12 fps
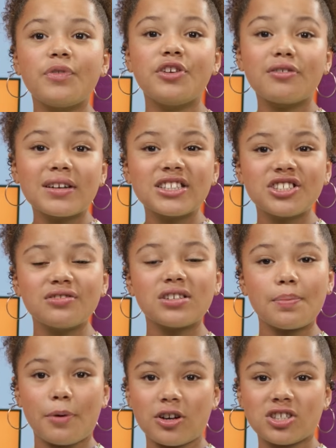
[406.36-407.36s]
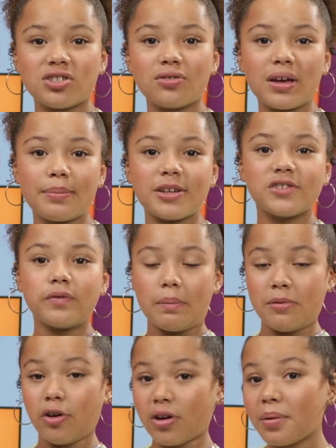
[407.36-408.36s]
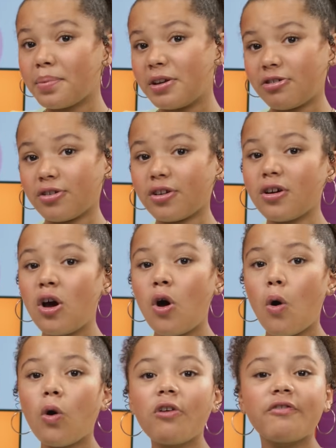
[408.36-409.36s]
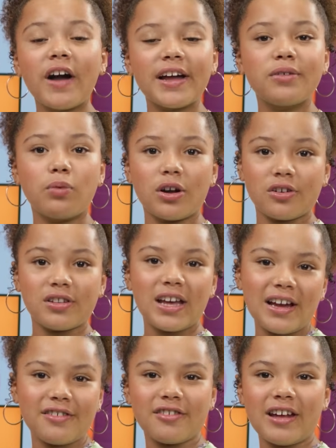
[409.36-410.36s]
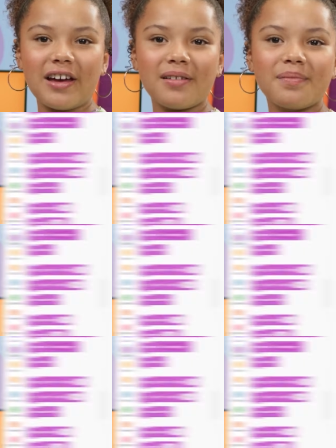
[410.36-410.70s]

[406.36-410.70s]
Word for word: You can choose a personal image from your computer or find one on the internet.